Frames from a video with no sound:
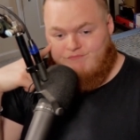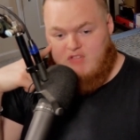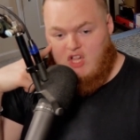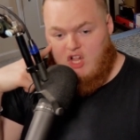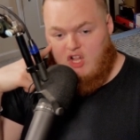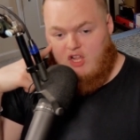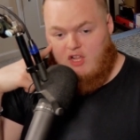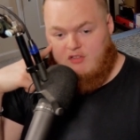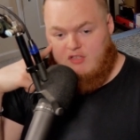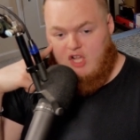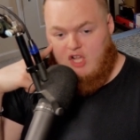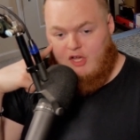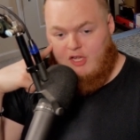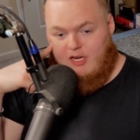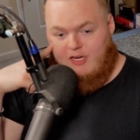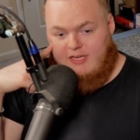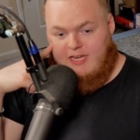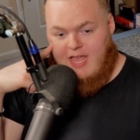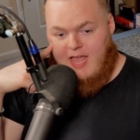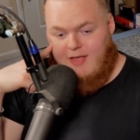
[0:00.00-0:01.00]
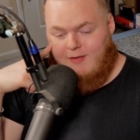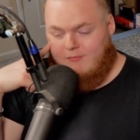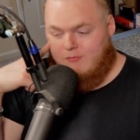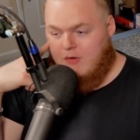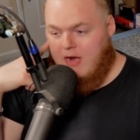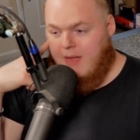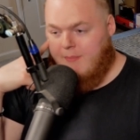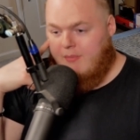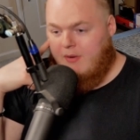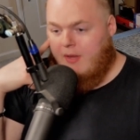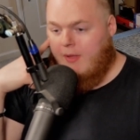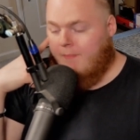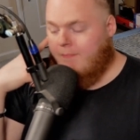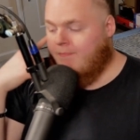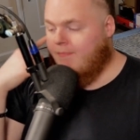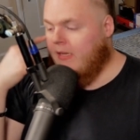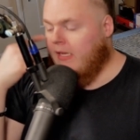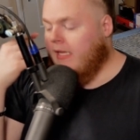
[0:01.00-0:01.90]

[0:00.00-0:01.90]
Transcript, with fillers: Call, call it a day. Wrap it up.